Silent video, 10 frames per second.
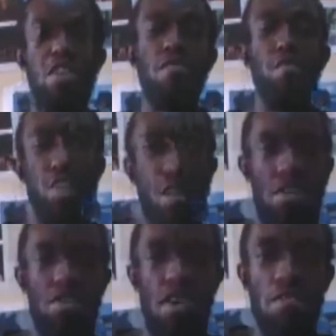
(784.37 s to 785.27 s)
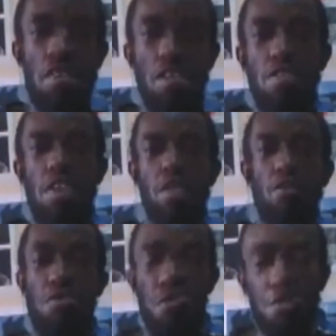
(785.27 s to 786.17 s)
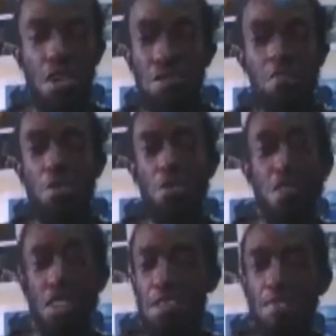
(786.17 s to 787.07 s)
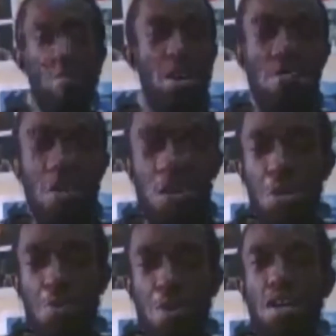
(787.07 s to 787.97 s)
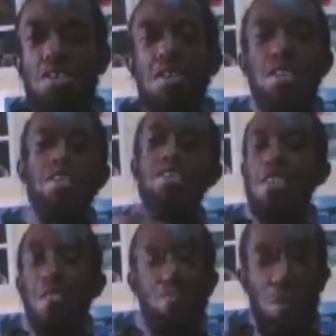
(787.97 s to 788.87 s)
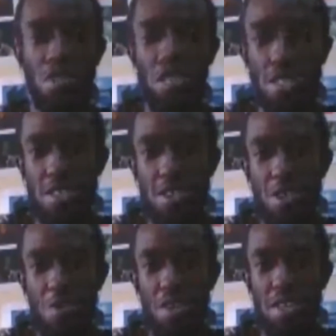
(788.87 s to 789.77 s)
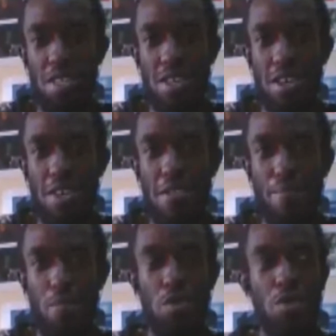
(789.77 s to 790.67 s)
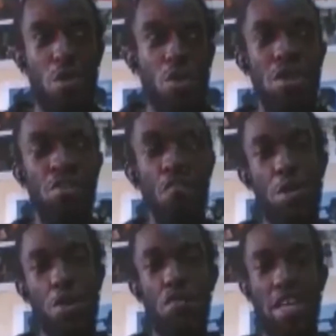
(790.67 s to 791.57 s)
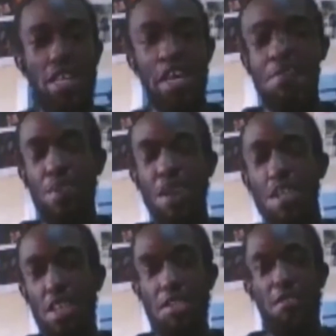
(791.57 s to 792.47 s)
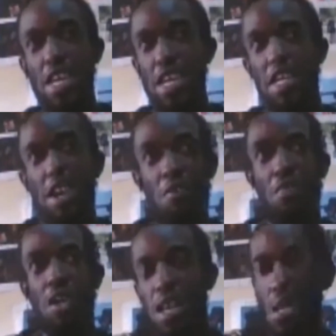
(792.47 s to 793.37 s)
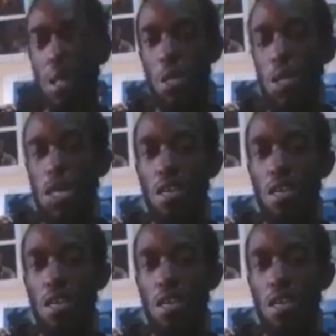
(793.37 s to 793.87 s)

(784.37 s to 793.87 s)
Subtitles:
300,000 that I could create for you the same environment you want in post. You understand? So visual effects companies, if they can help the industry